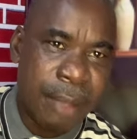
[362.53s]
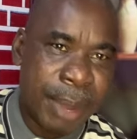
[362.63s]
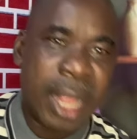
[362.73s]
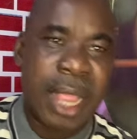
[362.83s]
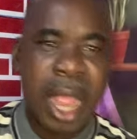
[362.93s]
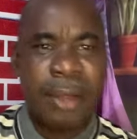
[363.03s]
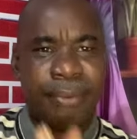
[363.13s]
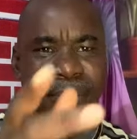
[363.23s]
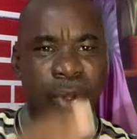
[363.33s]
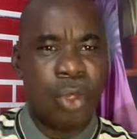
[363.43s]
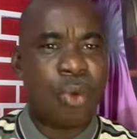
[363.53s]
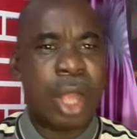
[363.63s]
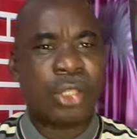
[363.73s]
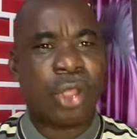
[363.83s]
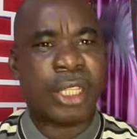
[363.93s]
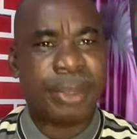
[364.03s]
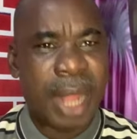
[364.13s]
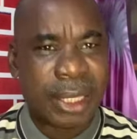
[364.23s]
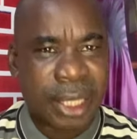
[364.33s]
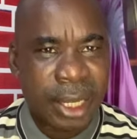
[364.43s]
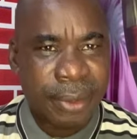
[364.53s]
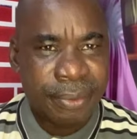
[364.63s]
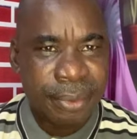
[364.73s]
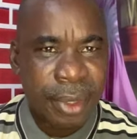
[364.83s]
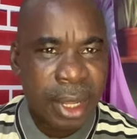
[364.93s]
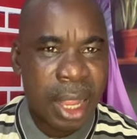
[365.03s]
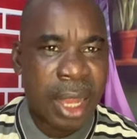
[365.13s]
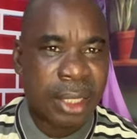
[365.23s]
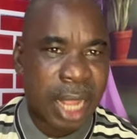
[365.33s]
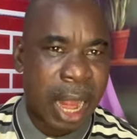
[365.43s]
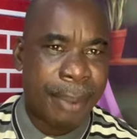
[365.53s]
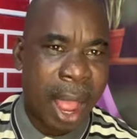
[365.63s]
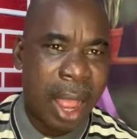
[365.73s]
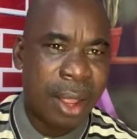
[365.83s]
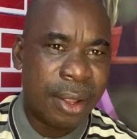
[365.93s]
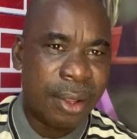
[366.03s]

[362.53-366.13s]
But again, we equally saw a similar thing in Taraba,